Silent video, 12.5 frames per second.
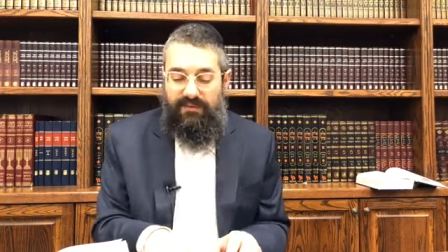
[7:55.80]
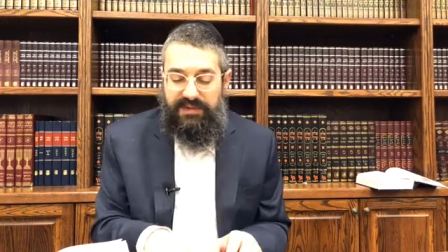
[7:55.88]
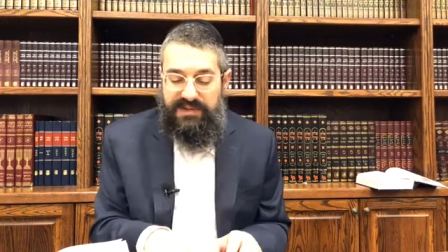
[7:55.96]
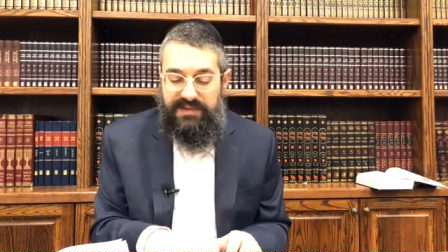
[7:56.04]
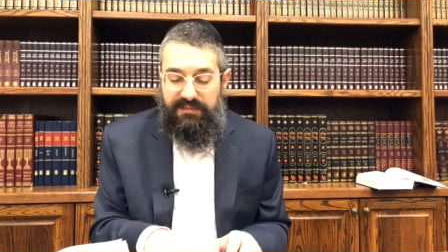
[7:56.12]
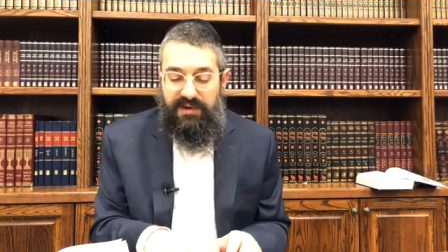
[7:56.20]

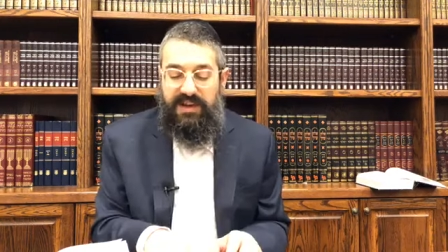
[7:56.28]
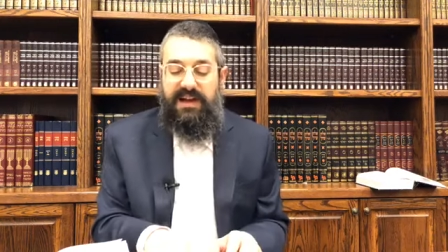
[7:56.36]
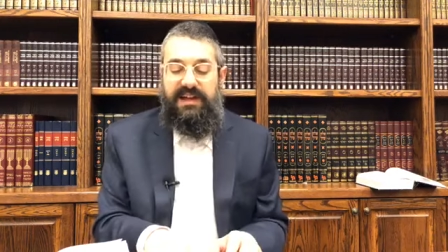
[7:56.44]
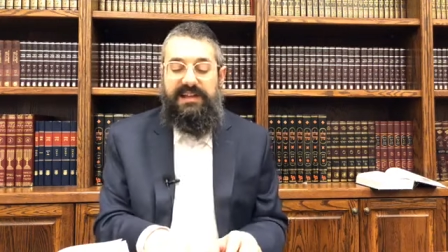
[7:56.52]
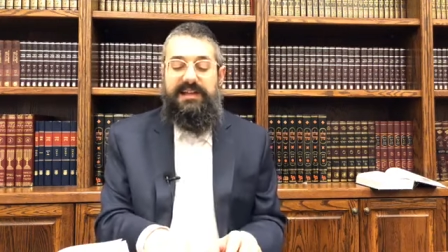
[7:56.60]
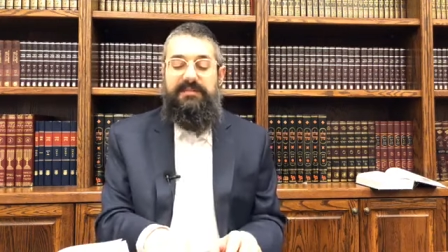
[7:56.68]

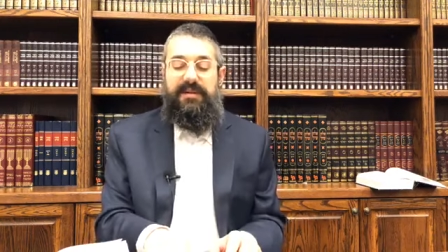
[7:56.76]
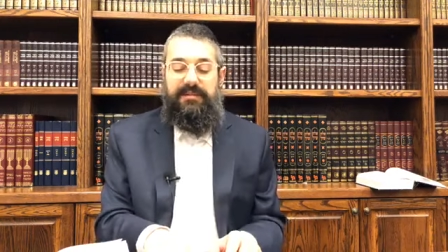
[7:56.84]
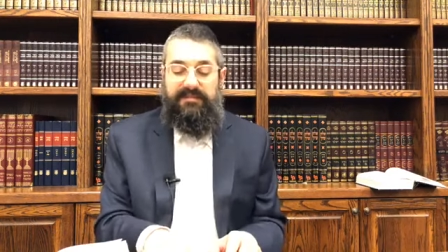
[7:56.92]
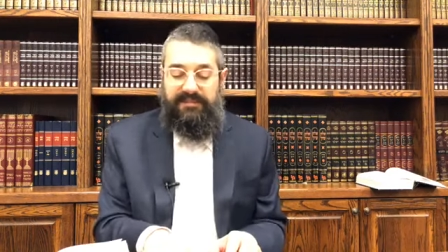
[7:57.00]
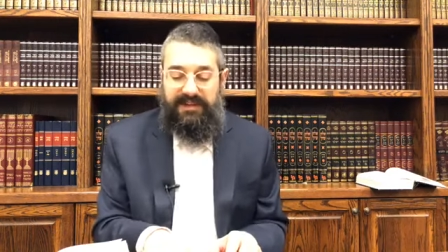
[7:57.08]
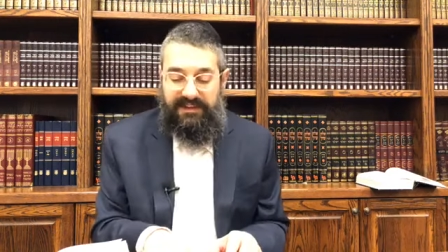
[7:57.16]
V'smeach
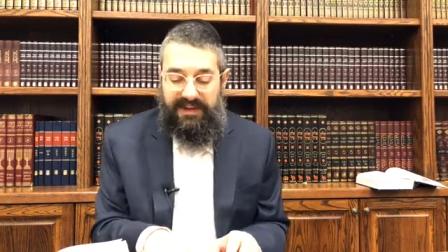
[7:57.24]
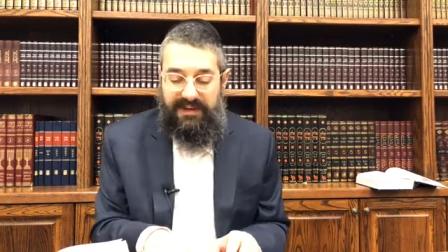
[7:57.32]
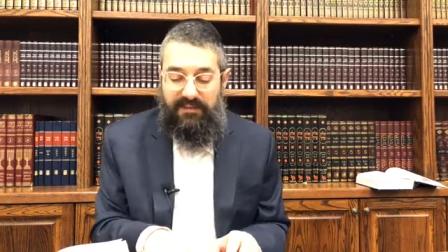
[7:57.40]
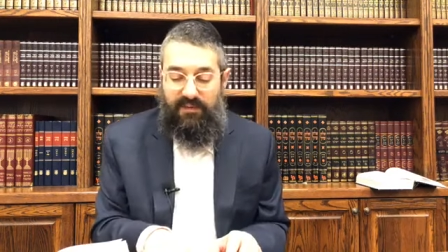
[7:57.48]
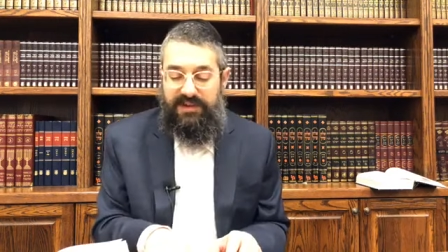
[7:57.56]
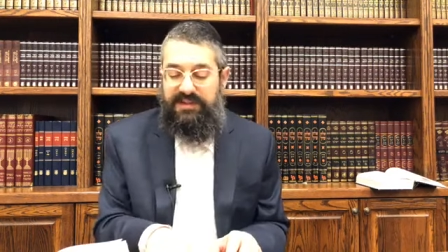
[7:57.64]
libam. Alter
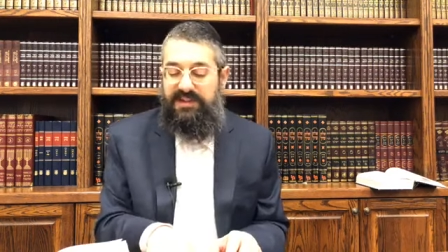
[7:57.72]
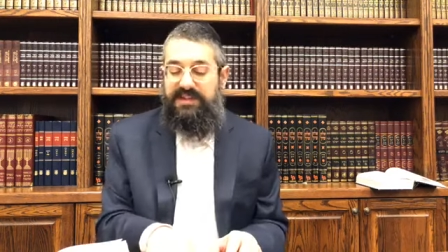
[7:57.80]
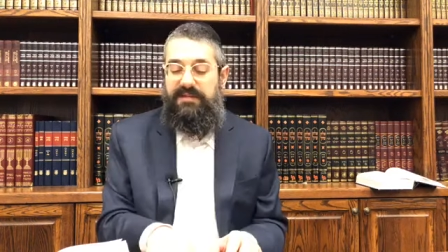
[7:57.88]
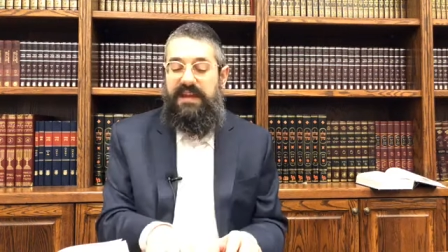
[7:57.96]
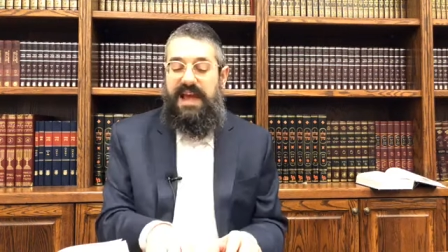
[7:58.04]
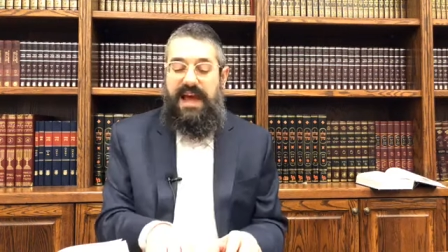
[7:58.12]
Rebbe wants
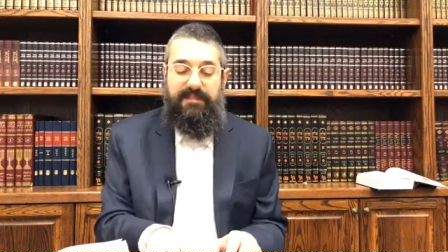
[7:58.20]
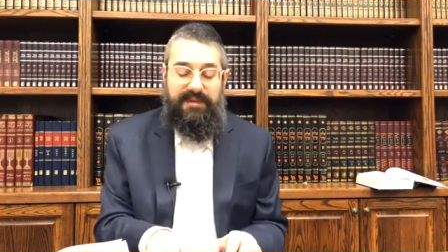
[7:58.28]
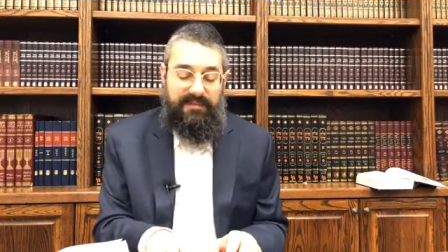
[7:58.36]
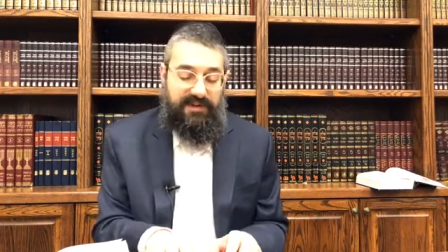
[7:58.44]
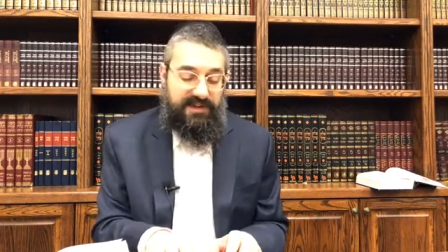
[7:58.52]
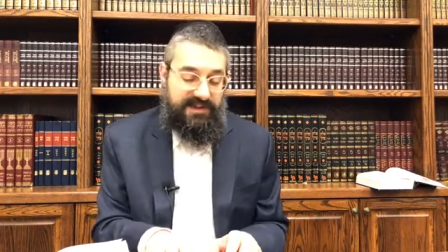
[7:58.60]
us to be
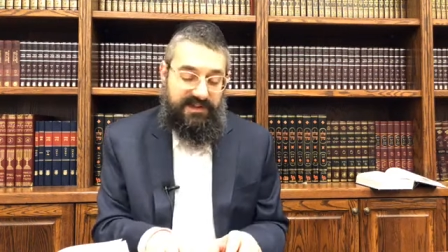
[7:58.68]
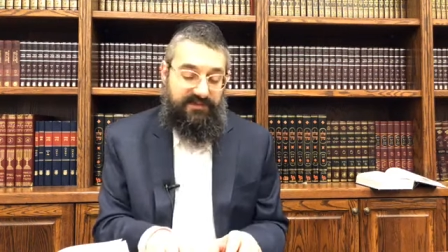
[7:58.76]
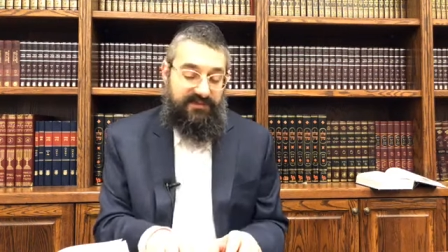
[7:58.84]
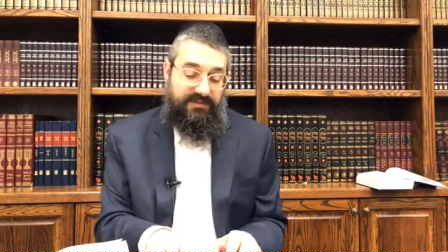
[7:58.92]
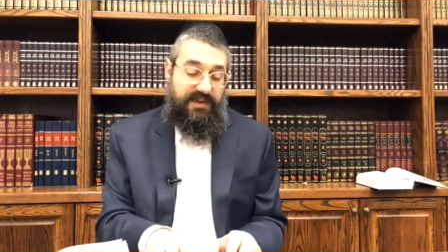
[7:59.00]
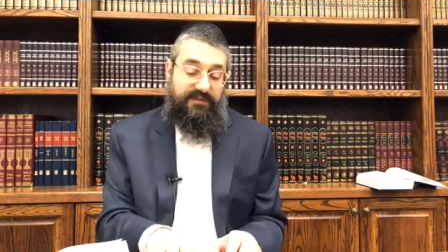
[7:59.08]
happy because
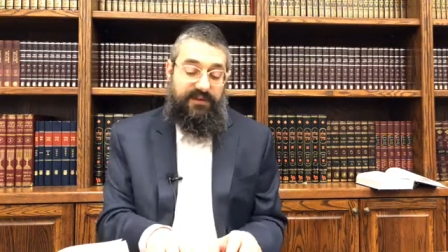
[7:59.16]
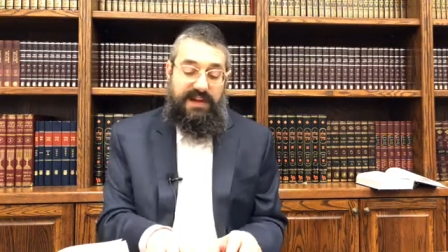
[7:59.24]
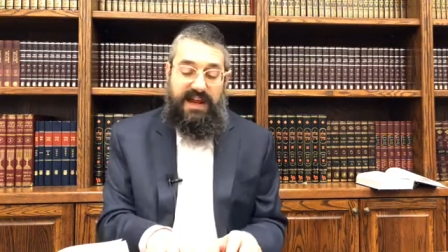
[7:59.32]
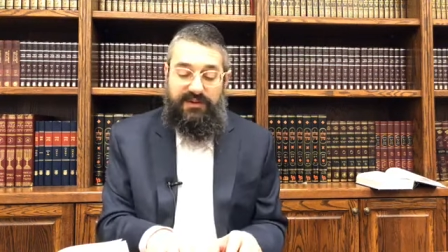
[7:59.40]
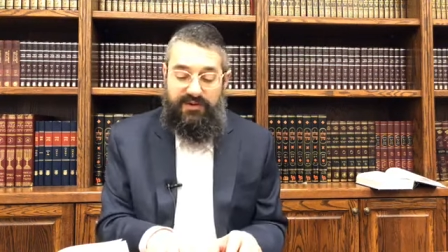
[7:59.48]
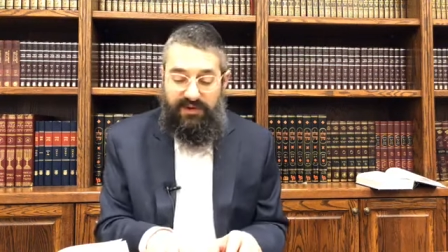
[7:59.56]
if, if you're
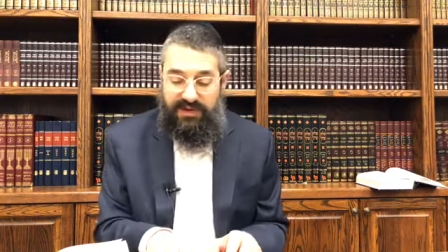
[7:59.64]
not